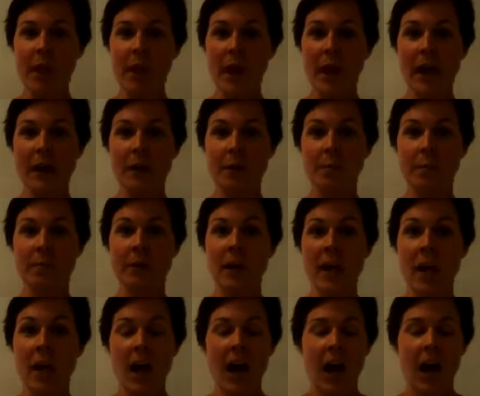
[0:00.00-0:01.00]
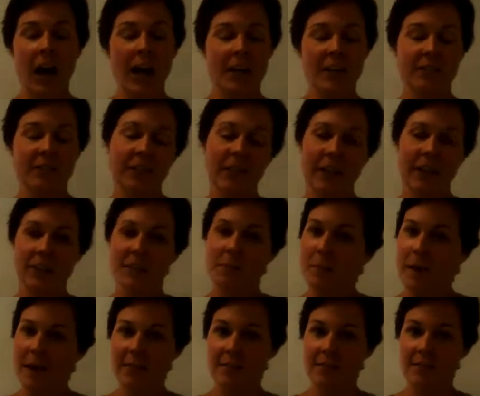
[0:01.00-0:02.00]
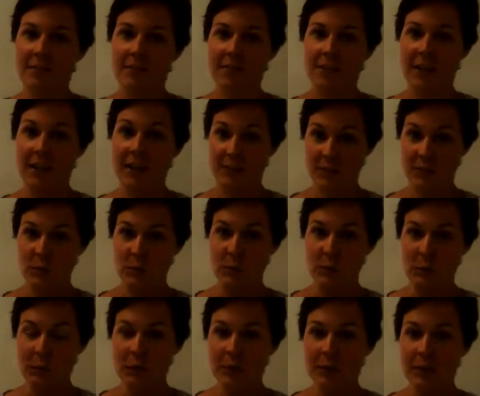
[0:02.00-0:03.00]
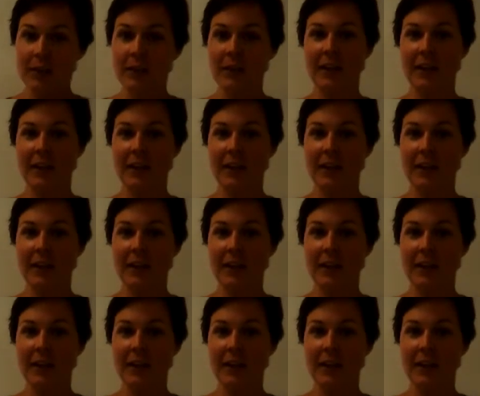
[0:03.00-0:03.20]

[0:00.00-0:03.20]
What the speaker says: I never liked maths at school.